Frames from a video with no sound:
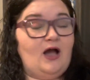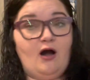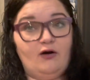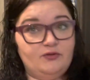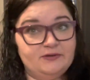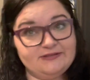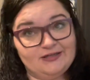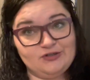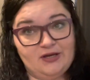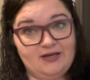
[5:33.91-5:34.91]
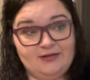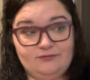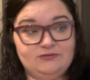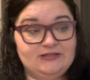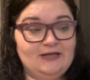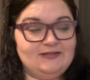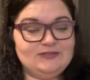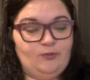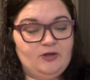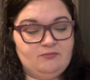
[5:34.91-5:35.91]
All the ones I tried did not
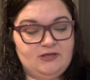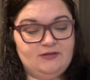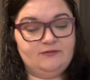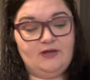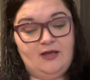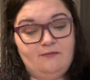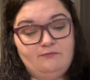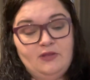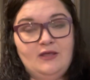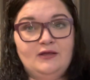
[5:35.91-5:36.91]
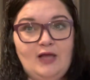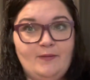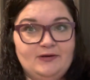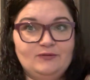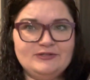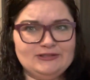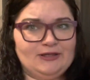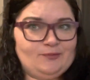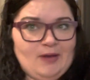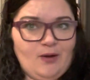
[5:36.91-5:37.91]
disappoint me. Um, I mean, it wasn't
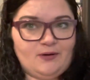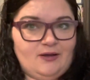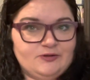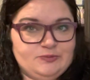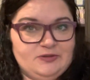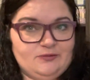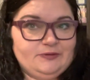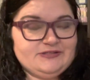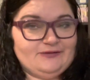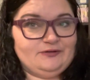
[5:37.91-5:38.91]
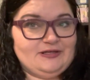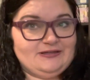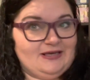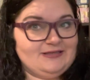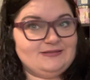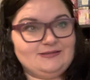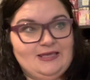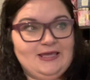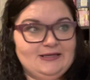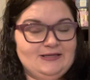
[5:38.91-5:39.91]
like a powerhouse, but it was a really nice
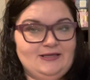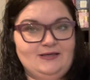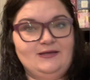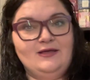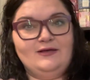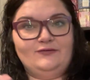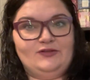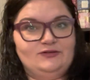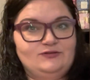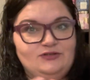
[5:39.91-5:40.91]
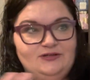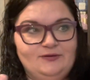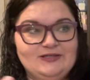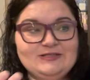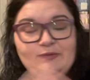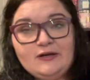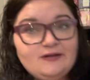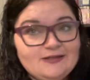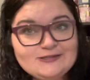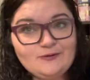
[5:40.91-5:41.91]
candy. The, the
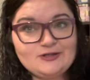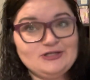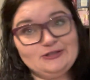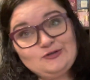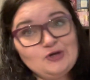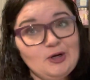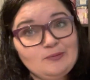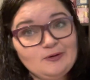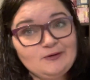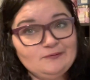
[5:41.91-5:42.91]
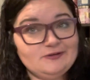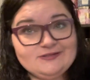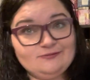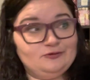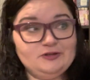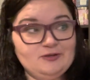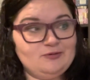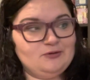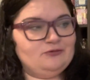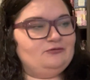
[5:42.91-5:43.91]
experience watching the jar burn was really
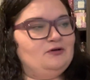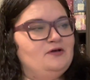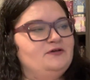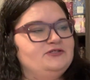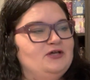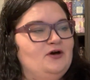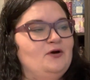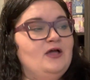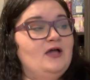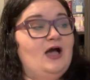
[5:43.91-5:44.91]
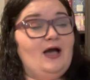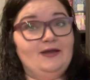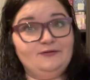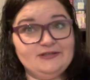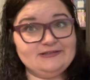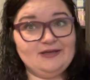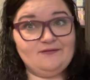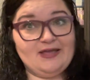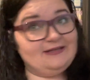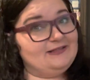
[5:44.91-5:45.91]
beautiful. So I really didn't have
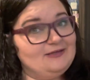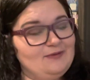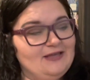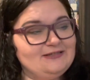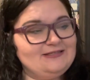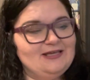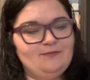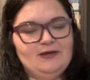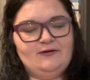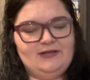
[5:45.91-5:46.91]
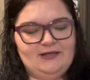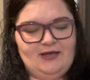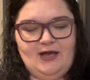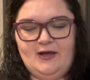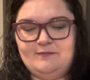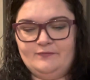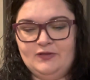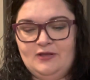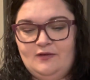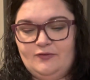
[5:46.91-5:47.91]
anything bad to say about it. Um,
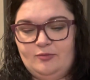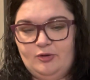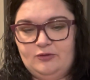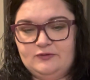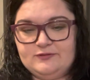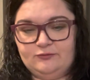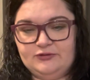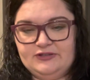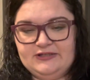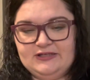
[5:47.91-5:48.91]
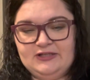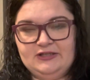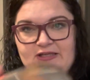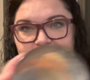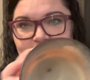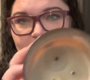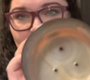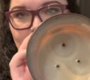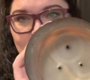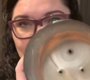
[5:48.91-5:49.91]
the burn was really clean.
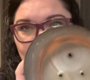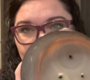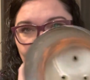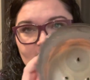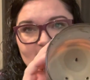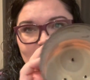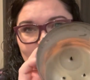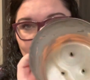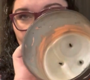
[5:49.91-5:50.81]
I mean, truly, I didn't do